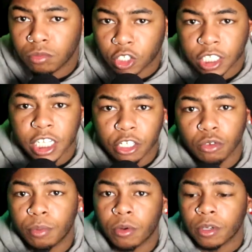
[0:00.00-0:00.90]

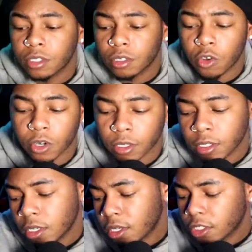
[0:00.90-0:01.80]
transsexual porn or
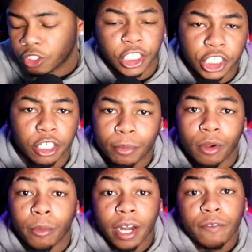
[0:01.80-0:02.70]
transgender
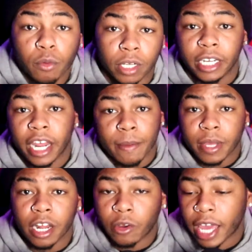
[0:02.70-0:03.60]
porn, whatever you want to name
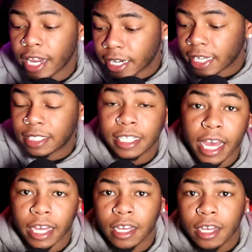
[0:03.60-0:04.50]
it. Okay, it led to
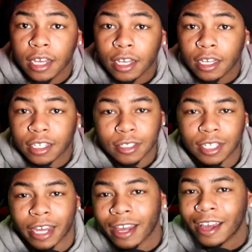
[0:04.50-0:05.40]
that. Cause it's
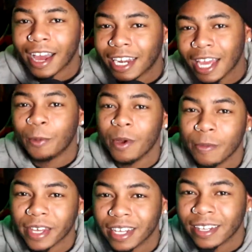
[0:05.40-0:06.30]
like I like
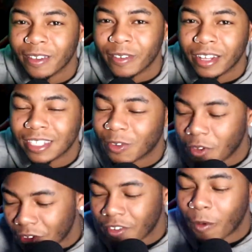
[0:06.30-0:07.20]
women. So
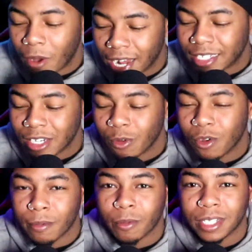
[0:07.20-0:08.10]
what if I watch
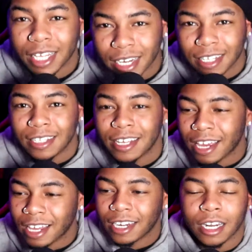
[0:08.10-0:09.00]
women with titties?
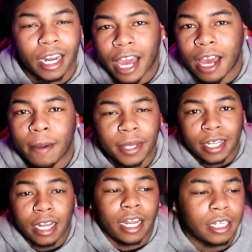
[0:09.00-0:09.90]
And it, like I mean
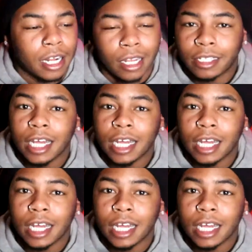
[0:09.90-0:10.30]
that, that